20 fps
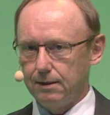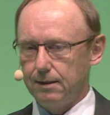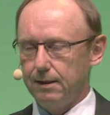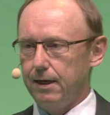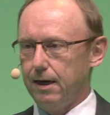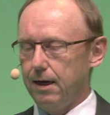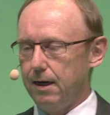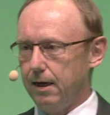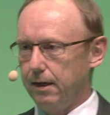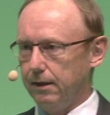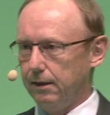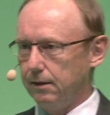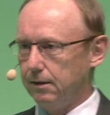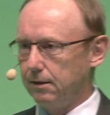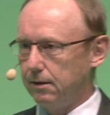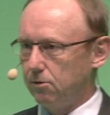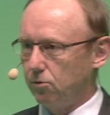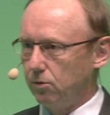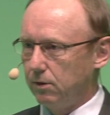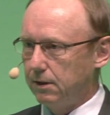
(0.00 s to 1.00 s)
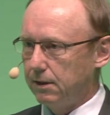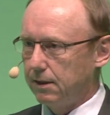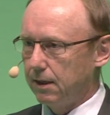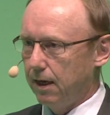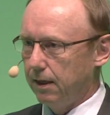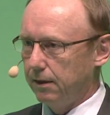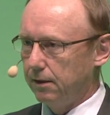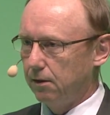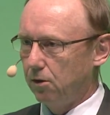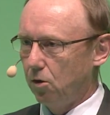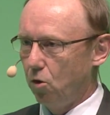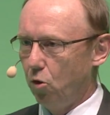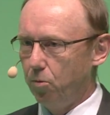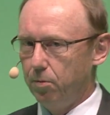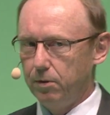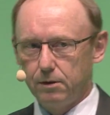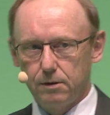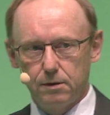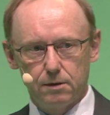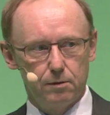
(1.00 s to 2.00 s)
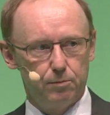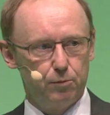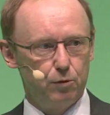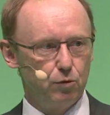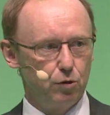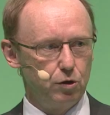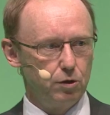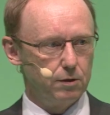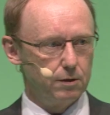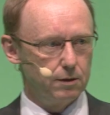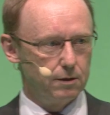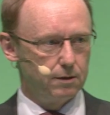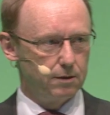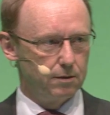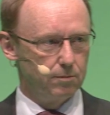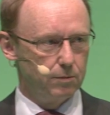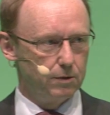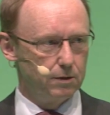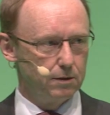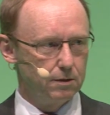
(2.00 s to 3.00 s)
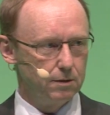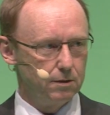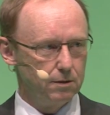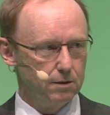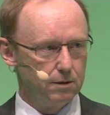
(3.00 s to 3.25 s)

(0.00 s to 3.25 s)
the airline industry started global distribution systems.